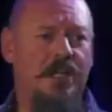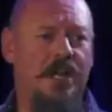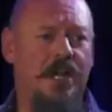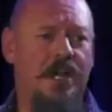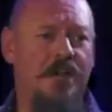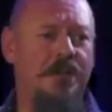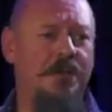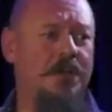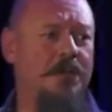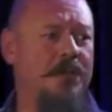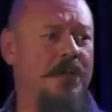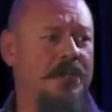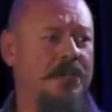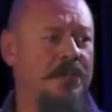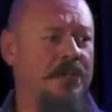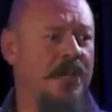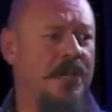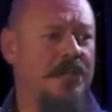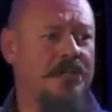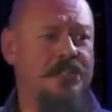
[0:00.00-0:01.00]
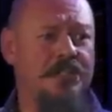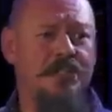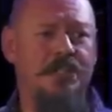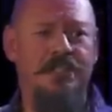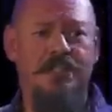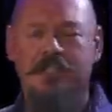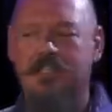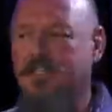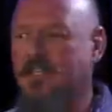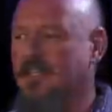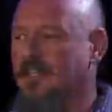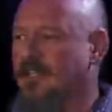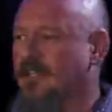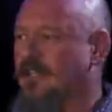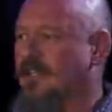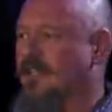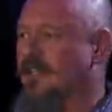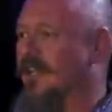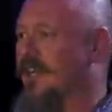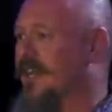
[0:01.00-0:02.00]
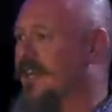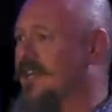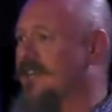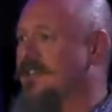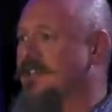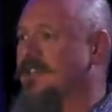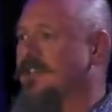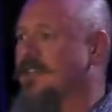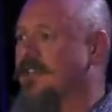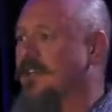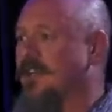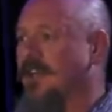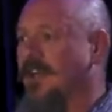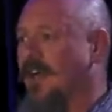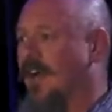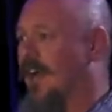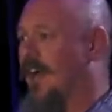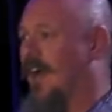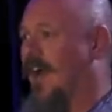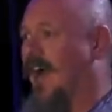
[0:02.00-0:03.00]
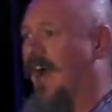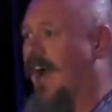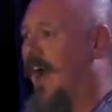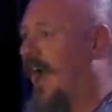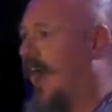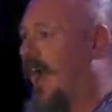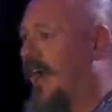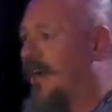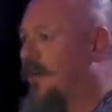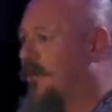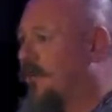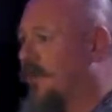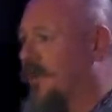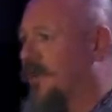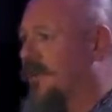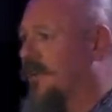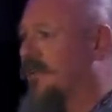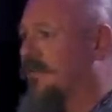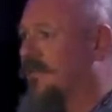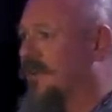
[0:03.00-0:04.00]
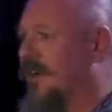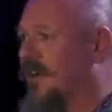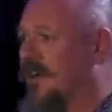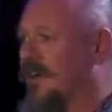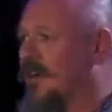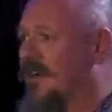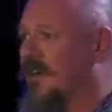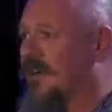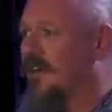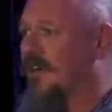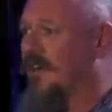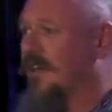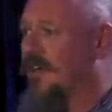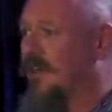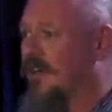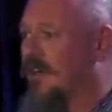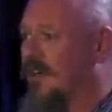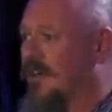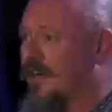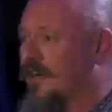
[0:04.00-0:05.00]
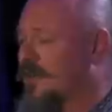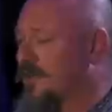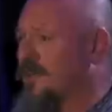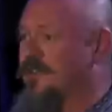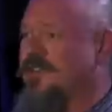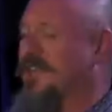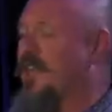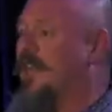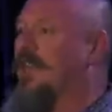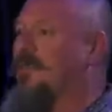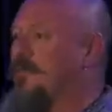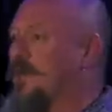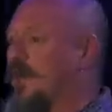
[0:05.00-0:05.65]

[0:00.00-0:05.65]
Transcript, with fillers: I don't know about you guys. Ladies, I don't want to live there. sure as hell I'm